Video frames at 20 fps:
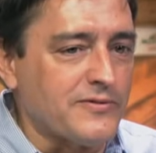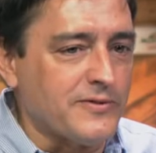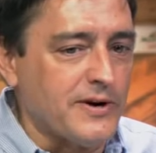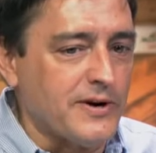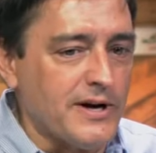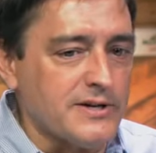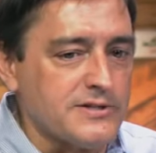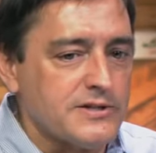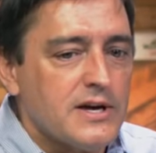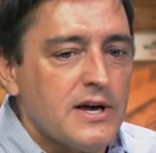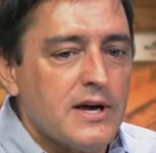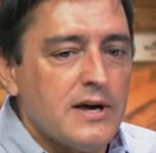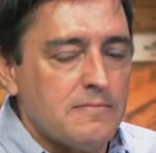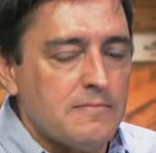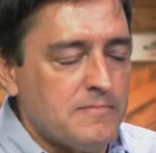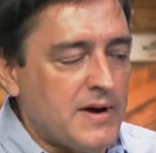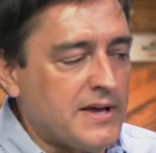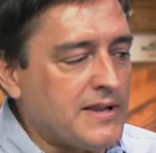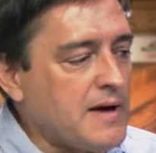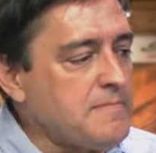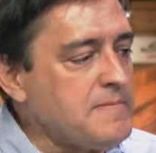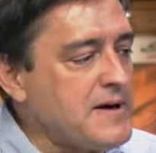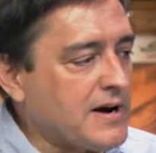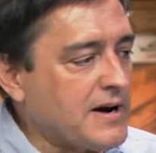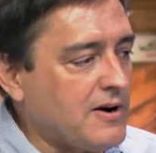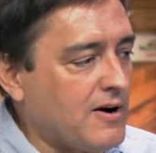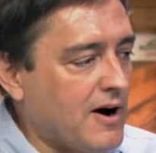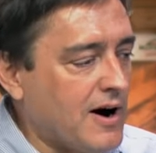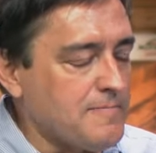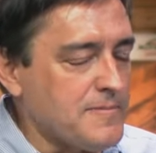for us, man, they've been a
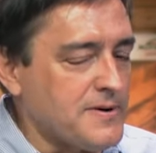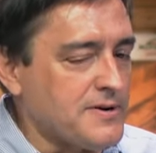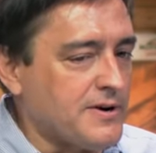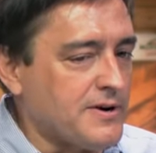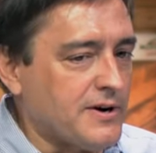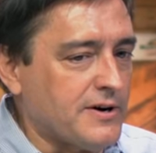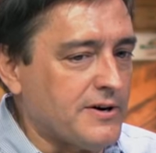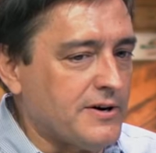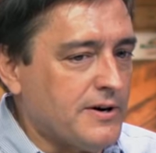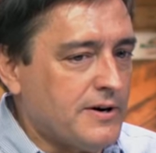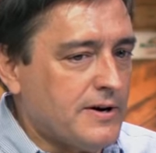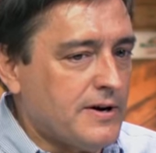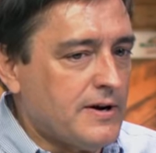carpenter